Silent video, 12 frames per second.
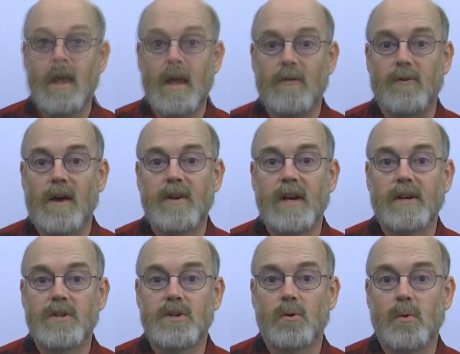If you have any
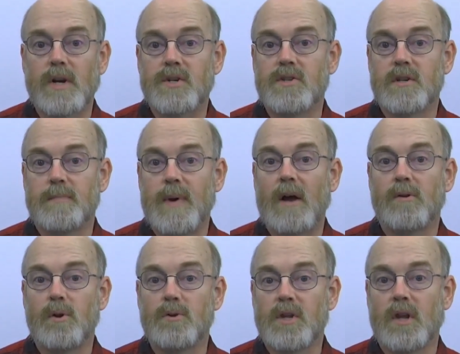additional questions about
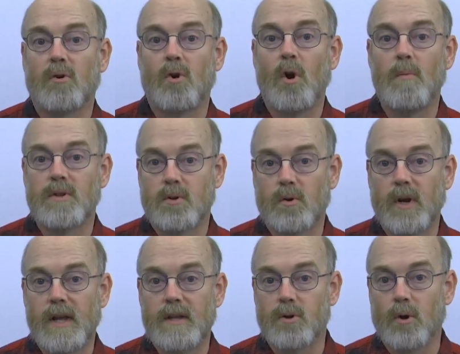using chroma
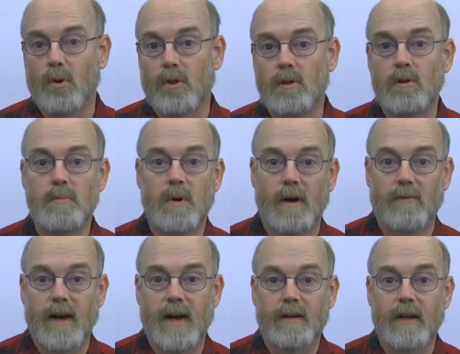screens or the Luma
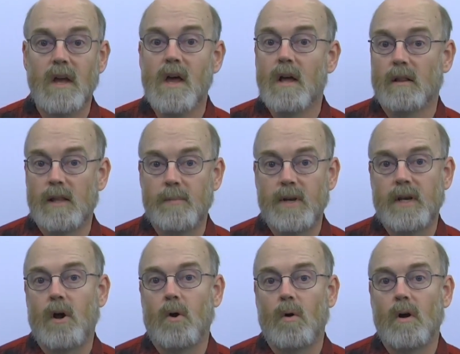effect, let me
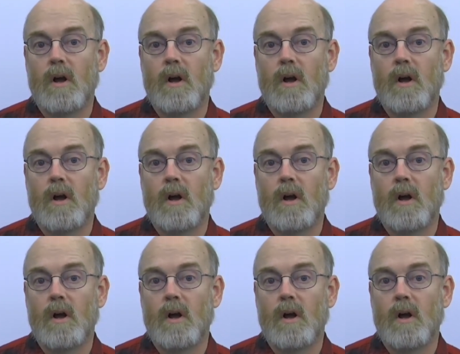know.